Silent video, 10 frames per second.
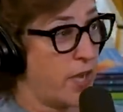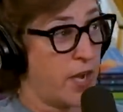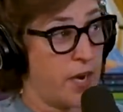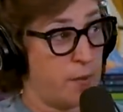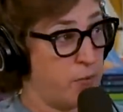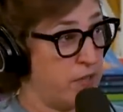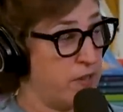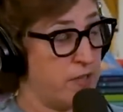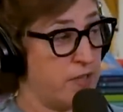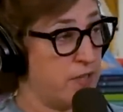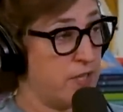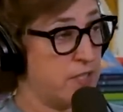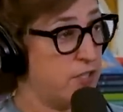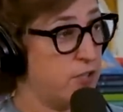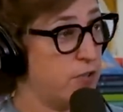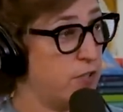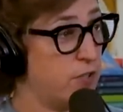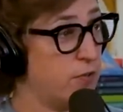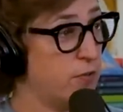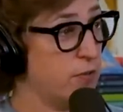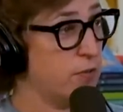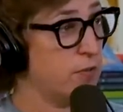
like a kind of breathing that they teach you to do?